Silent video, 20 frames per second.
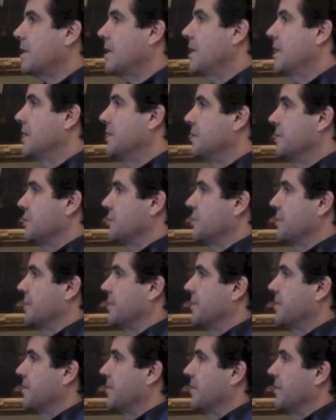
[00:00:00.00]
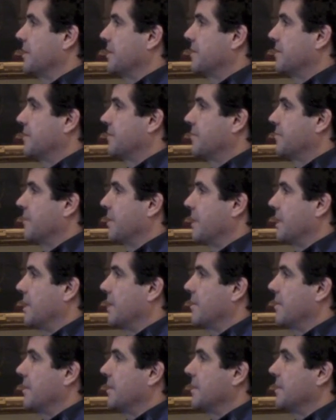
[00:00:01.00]
additions. So this front
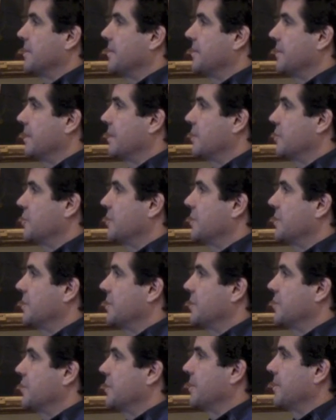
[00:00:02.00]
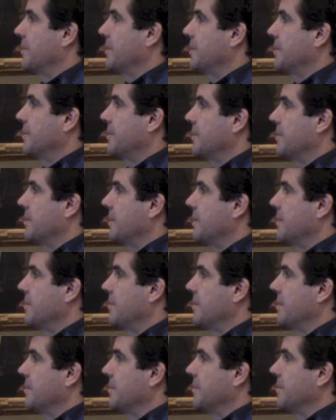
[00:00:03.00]
area is the kitchen addition. This here,
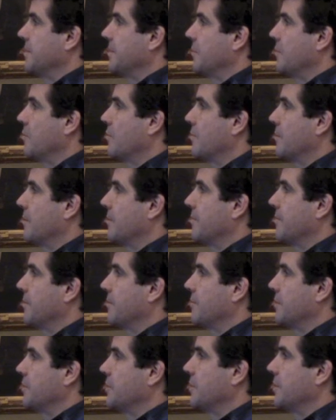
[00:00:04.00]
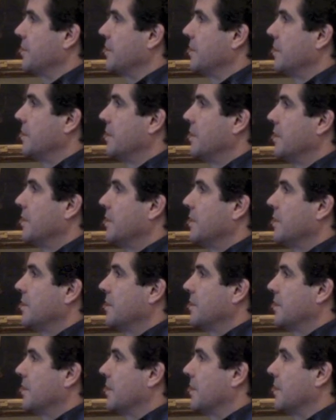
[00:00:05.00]
you can see the corner of the original,
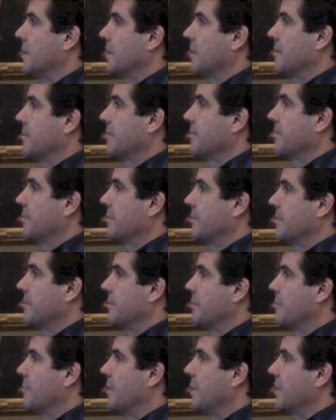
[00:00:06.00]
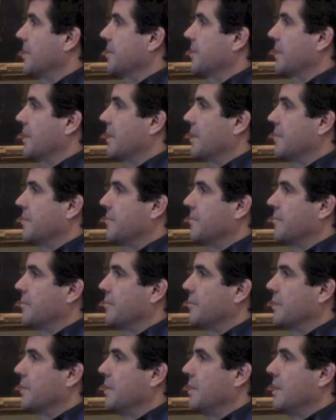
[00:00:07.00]
so the box, I guess, if you
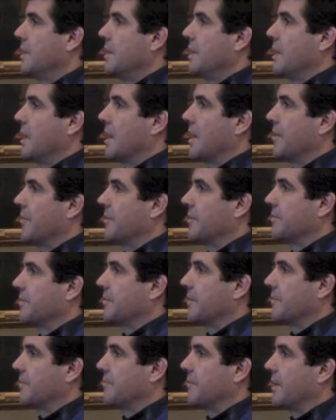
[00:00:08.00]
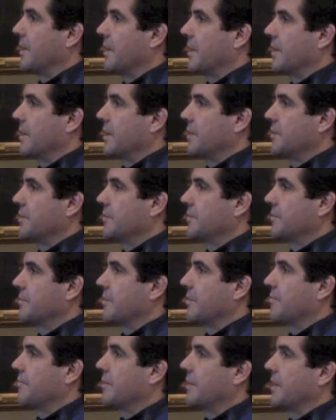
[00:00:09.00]
will. This is a
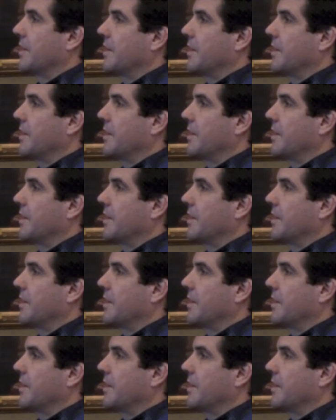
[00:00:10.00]
two-story front